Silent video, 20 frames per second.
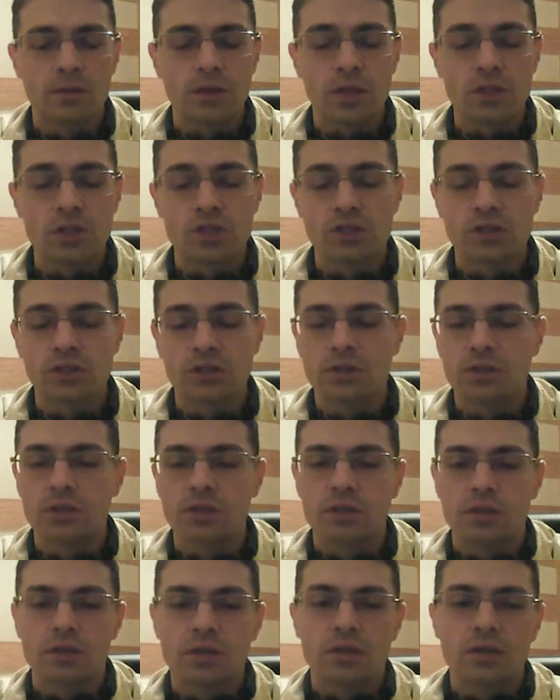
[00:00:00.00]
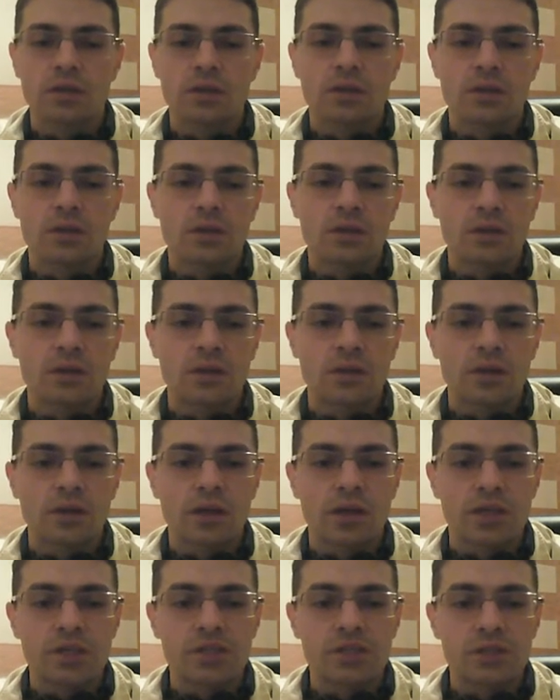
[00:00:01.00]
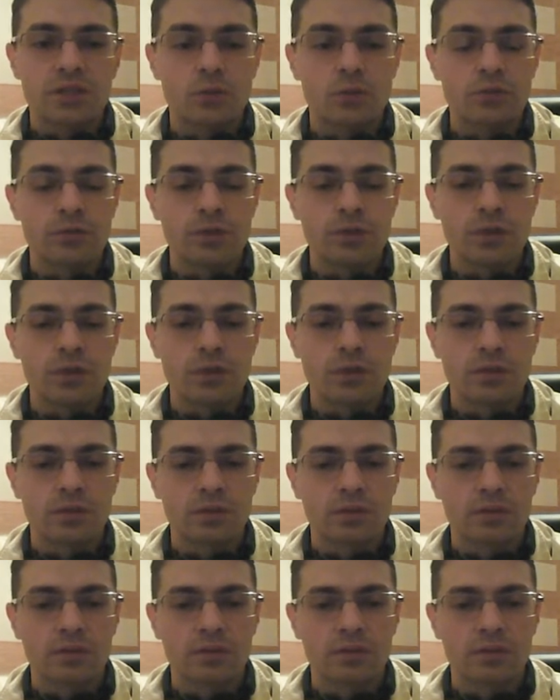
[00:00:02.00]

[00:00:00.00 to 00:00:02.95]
engine has no fear.